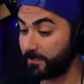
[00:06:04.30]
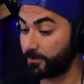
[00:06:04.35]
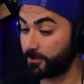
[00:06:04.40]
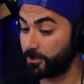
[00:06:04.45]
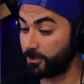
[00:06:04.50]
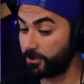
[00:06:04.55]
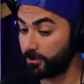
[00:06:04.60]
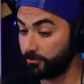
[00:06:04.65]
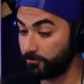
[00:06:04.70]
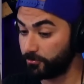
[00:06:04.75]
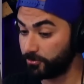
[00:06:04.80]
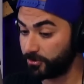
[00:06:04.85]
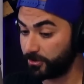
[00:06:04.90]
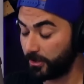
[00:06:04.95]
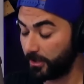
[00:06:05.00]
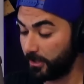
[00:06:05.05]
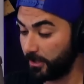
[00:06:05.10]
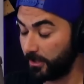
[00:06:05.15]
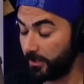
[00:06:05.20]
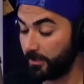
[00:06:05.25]
accused
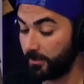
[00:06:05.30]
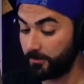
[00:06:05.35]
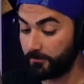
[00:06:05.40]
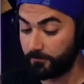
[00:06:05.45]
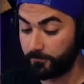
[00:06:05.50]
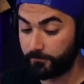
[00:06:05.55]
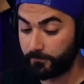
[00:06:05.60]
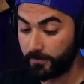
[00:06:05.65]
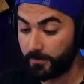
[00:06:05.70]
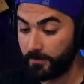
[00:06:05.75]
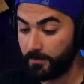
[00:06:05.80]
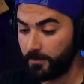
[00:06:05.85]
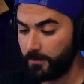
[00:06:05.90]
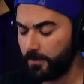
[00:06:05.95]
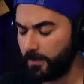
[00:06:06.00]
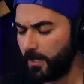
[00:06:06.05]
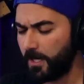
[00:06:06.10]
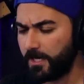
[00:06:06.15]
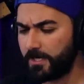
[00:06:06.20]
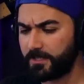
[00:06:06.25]
of
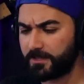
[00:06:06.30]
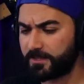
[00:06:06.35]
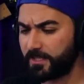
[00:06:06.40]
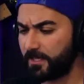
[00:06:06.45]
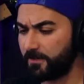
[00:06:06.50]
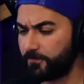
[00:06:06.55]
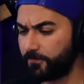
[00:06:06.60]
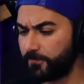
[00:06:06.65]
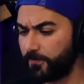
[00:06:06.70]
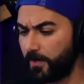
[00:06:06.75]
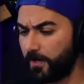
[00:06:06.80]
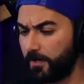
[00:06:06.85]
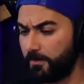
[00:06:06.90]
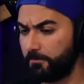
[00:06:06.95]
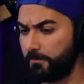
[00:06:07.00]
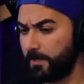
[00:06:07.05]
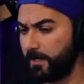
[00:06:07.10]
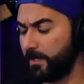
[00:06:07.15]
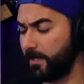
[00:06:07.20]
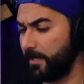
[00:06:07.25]
anything
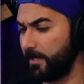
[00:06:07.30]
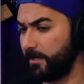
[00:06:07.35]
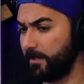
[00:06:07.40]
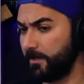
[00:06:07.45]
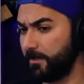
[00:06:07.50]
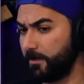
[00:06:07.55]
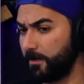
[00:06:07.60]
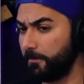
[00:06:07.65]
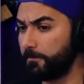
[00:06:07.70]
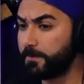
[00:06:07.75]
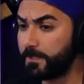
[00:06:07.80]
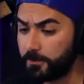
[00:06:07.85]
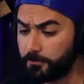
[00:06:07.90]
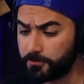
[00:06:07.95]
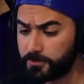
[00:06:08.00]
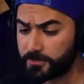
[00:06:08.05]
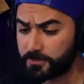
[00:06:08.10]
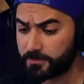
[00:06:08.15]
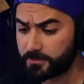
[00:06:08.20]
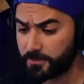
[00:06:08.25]
from
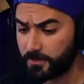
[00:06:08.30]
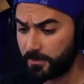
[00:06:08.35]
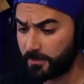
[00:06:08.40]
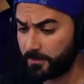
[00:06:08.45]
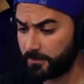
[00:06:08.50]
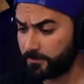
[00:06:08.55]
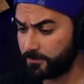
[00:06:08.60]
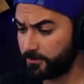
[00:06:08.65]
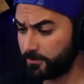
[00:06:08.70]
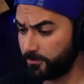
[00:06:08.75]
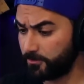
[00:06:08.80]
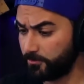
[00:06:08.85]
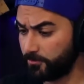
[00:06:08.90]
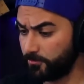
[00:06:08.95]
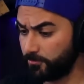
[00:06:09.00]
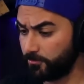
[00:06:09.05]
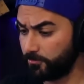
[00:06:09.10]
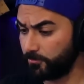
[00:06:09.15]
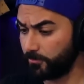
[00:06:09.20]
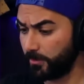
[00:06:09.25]
abuse
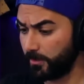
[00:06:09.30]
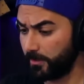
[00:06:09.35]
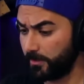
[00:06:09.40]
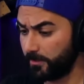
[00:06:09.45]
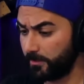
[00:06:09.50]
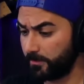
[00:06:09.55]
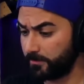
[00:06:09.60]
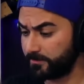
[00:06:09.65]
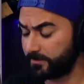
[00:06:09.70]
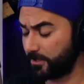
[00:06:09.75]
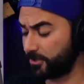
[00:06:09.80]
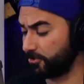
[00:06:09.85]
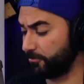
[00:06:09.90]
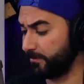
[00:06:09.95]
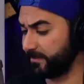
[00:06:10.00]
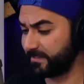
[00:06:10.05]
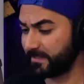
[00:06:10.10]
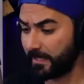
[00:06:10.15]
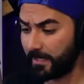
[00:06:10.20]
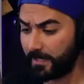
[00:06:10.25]
to sexual
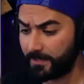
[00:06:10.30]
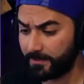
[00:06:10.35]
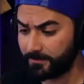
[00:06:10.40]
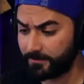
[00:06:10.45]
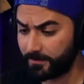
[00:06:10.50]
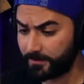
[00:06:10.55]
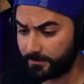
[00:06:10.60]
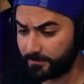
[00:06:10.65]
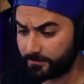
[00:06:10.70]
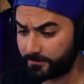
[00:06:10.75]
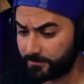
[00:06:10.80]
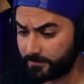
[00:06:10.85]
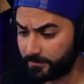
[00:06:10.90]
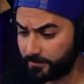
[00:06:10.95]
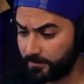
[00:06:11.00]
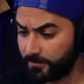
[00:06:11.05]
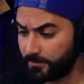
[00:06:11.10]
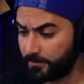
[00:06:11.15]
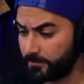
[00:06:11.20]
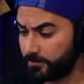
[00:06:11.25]
misconduct
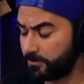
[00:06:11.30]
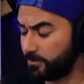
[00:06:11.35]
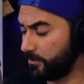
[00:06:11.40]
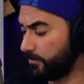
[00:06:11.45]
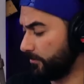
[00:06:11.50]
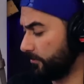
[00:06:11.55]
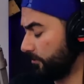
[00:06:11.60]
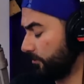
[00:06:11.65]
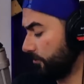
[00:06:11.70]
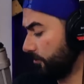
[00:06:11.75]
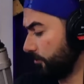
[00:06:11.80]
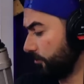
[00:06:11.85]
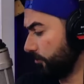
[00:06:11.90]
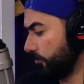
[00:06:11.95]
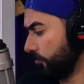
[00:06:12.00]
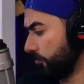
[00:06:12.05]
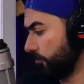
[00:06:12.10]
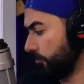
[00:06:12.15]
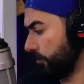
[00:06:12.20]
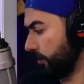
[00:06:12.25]

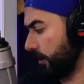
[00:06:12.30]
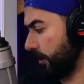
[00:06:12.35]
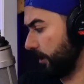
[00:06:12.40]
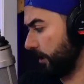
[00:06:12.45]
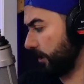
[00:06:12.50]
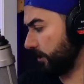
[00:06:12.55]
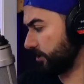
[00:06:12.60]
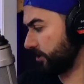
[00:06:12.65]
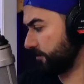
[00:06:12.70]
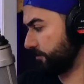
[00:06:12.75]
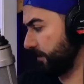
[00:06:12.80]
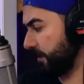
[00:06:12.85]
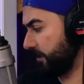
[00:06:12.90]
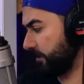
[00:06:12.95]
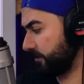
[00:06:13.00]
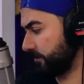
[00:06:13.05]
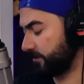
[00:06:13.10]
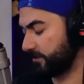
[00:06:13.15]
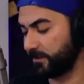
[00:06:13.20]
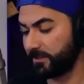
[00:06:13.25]
to just being
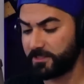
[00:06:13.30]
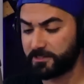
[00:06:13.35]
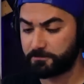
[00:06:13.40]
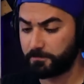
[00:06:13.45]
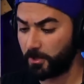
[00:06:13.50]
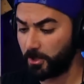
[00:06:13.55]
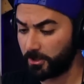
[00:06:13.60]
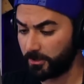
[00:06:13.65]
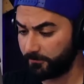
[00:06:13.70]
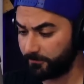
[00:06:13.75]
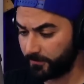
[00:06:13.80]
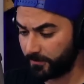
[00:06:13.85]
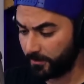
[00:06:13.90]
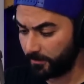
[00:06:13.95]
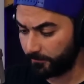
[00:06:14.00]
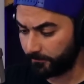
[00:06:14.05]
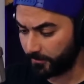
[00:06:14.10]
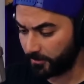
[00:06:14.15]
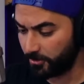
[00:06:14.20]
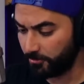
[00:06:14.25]
a sleazeball
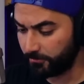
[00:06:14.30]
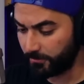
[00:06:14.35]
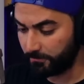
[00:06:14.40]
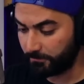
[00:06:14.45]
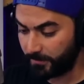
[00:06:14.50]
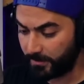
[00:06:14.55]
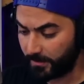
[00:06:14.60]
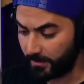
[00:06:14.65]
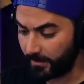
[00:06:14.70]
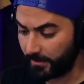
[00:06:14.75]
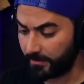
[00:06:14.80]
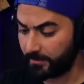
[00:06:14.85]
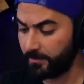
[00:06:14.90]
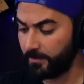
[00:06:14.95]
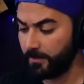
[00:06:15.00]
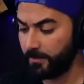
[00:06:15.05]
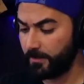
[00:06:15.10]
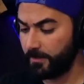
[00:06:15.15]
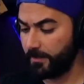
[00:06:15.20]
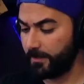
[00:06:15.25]
of a human being.
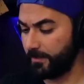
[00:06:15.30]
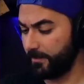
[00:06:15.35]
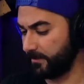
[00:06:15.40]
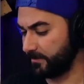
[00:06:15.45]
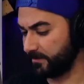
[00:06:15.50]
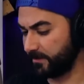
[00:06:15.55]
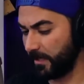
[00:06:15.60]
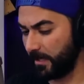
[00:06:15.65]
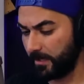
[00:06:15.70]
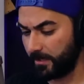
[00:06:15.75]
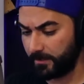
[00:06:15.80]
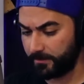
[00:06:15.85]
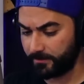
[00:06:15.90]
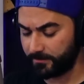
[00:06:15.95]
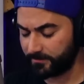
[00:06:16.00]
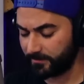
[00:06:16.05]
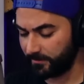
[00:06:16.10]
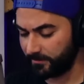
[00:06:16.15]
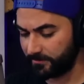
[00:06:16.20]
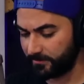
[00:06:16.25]
It's gone.
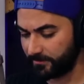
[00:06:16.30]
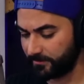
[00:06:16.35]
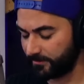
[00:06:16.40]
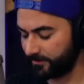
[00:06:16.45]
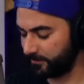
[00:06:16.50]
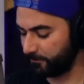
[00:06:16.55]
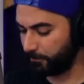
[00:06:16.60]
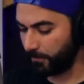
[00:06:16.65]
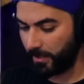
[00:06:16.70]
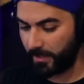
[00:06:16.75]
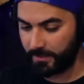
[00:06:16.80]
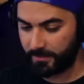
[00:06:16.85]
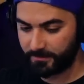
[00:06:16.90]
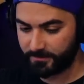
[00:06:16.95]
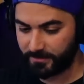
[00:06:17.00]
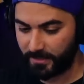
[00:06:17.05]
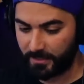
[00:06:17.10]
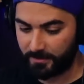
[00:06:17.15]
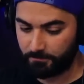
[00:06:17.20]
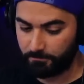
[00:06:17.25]
This list is spread.
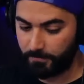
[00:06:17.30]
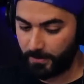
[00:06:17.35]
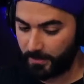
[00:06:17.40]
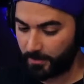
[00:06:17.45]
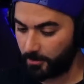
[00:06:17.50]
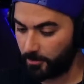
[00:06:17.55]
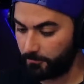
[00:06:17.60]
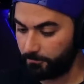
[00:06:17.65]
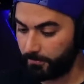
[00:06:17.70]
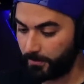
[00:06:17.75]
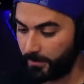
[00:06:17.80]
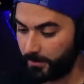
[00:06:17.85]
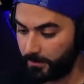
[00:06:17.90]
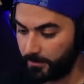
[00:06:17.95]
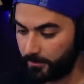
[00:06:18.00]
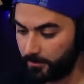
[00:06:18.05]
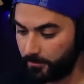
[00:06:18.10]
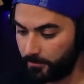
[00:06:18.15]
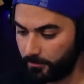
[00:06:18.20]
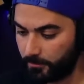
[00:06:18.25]
It's gotten bigger.
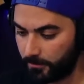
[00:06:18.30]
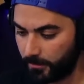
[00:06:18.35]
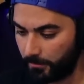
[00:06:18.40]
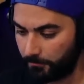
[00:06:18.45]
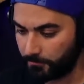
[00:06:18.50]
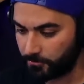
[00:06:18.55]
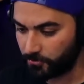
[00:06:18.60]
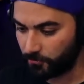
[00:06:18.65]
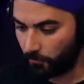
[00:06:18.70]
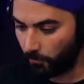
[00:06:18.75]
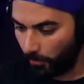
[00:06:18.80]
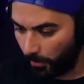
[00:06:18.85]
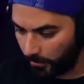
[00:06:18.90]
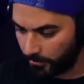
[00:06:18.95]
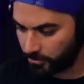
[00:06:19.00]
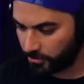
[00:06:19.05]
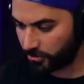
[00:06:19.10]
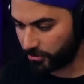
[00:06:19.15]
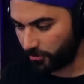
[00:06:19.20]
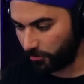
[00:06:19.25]
But there was
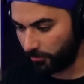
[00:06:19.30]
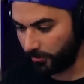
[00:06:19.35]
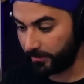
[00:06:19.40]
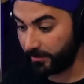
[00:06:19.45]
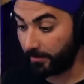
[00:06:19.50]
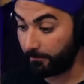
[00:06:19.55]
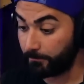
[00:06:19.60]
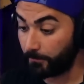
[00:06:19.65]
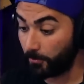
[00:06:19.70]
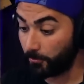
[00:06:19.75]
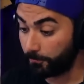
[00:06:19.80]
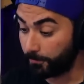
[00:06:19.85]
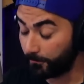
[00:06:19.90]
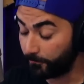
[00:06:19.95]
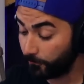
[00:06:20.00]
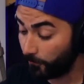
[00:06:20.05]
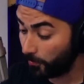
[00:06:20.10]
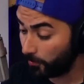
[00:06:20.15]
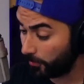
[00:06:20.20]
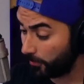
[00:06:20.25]
one story that broke
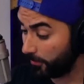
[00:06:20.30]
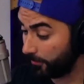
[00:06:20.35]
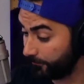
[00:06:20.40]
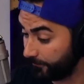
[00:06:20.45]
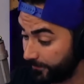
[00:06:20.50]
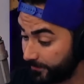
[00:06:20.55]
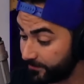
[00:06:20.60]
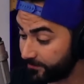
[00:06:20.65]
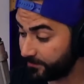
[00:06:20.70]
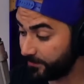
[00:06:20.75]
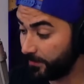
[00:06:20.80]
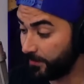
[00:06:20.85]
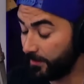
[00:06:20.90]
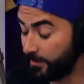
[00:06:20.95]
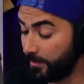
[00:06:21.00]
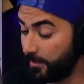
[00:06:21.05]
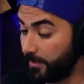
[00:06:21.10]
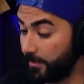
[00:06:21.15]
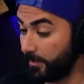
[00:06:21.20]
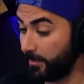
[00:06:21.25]
before all of this,
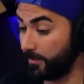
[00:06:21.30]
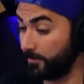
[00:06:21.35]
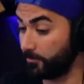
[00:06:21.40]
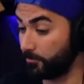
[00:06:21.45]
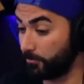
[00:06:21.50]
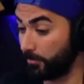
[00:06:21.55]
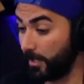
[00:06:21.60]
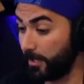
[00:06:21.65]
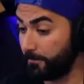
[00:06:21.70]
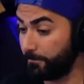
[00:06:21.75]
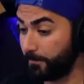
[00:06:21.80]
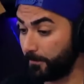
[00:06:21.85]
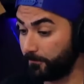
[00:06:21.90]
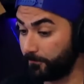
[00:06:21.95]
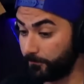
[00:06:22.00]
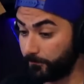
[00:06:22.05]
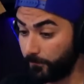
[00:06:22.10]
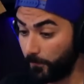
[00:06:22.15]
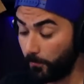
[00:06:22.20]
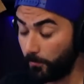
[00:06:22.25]
right
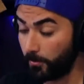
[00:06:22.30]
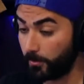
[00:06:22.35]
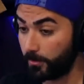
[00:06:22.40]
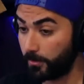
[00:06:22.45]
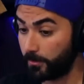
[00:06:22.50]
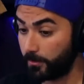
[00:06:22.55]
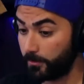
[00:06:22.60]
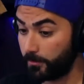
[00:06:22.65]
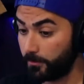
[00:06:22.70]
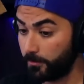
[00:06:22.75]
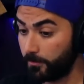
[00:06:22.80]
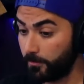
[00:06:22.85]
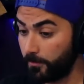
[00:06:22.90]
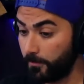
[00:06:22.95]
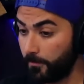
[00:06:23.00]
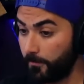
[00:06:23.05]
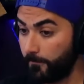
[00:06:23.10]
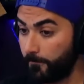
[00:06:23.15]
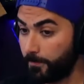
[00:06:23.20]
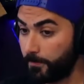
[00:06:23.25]
before
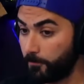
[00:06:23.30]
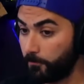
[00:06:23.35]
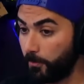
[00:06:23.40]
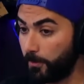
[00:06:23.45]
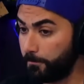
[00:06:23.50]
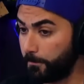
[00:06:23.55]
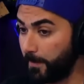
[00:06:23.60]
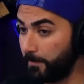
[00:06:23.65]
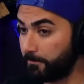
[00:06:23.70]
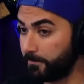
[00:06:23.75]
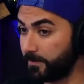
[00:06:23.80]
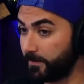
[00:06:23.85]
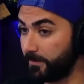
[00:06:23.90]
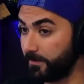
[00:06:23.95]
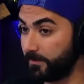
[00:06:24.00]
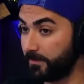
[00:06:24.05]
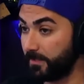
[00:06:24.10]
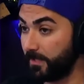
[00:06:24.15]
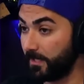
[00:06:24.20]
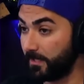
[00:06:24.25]
what the
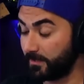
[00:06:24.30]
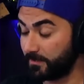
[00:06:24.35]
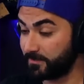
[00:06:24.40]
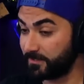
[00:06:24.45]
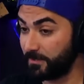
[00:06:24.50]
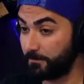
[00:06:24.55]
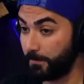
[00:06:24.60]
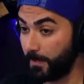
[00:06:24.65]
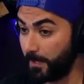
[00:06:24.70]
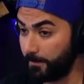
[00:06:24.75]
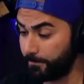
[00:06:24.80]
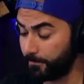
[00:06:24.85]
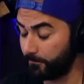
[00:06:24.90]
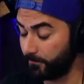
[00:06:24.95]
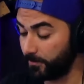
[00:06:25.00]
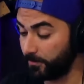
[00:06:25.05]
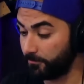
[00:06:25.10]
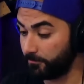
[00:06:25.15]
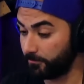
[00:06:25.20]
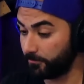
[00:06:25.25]
NXT
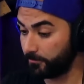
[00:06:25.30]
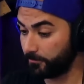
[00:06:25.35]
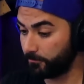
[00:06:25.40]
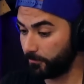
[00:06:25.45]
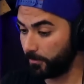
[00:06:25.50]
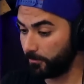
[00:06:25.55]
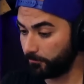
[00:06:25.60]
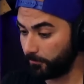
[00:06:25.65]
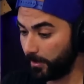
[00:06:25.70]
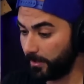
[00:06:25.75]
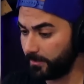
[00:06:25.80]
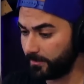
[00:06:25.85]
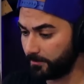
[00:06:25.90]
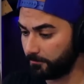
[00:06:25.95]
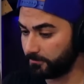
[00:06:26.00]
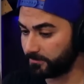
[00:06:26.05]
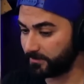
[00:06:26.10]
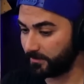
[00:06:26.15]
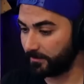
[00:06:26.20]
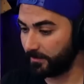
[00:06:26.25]
pay-per-view. Well, right? It
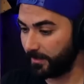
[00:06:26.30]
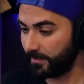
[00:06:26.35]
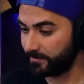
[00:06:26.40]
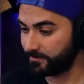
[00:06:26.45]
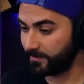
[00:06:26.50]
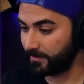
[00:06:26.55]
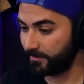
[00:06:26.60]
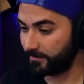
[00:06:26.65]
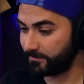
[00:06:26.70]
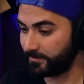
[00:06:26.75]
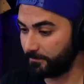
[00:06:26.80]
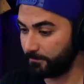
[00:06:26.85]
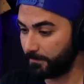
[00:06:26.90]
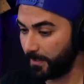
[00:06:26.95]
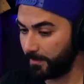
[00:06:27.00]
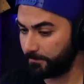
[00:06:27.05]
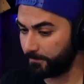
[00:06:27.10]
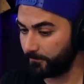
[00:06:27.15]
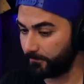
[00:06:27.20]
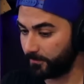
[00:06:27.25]
was the last NXT
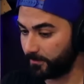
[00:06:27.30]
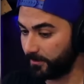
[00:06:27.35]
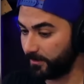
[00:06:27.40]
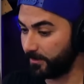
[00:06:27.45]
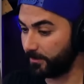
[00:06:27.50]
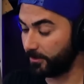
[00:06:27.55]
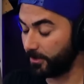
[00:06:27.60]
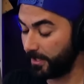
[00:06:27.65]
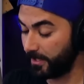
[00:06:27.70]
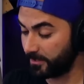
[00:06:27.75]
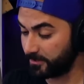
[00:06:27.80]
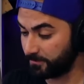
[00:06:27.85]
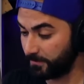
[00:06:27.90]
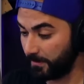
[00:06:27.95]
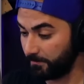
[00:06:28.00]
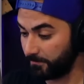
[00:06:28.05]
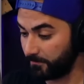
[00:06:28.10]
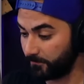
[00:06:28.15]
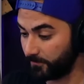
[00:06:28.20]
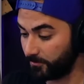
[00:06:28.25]
pay-per-view, the In Your House
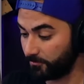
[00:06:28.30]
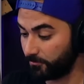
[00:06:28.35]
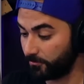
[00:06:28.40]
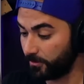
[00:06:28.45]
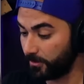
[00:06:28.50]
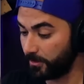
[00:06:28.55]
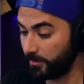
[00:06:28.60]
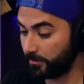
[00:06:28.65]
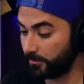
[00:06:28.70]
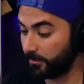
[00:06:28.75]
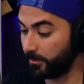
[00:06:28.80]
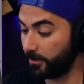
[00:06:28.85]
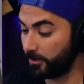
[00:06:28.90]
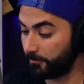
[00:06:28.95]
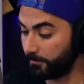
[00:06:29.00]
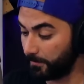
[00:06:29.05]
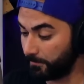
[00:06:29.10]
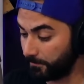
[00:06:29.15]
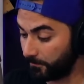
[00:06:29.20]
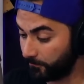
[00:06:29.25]
pay-per-view. A little
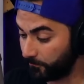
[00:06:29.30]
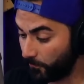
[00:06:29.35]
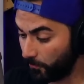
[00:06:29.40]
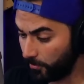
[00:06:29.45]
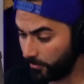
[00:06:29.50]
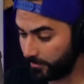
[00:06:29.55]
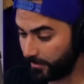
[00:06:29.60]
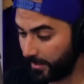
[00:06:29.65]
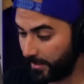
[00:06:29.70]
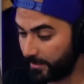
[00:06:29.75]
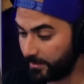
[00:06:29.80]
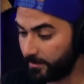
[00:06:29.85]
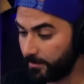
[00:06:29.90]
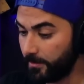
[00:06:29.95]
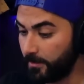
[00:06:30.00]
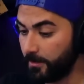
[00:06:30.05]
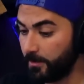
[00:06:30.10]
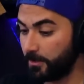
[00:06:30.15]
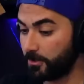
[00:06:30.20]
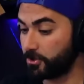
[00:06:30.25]
bit before that,
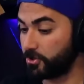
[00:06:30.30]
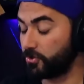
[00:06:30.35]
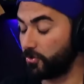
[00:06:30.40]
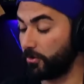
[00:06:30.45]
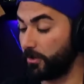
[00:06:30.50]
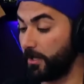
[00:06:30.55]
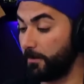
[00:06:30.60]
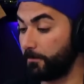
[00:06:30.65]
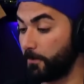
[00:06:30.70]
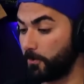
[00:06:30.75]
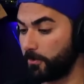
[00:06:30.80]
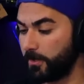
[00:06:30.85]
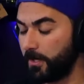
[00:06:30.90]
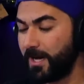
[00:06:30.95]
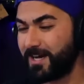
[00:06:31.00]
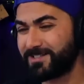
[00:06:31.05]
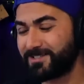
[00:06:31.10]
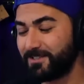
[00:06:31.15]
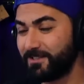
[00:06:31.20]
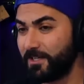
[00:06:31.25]
a story had broken.
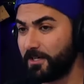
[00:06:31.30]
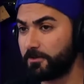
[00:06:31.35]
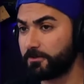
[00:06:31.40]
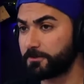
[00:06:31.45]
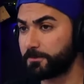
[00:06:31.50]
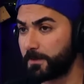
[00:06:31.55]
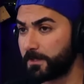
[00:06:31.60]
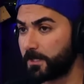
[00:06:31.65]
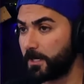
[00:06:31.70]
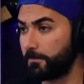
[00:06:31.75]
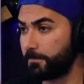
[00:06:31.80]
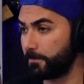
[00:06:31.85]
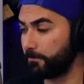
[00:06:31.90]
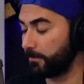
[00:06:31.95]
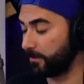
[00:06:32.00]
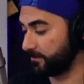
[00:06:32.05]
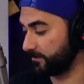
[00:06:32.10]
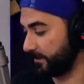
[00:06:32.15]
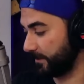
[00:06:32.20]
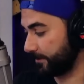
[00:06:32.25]
Actually, no, it's been a couple
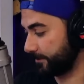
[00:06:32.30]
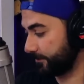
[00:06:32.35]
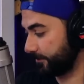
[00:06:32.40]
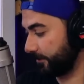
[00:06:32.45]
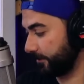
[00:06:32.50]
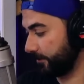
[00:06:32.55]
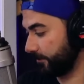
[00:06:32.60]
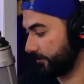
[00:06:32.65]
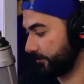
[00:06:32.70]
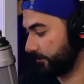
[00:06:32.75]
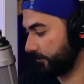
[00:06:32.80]
months, actually.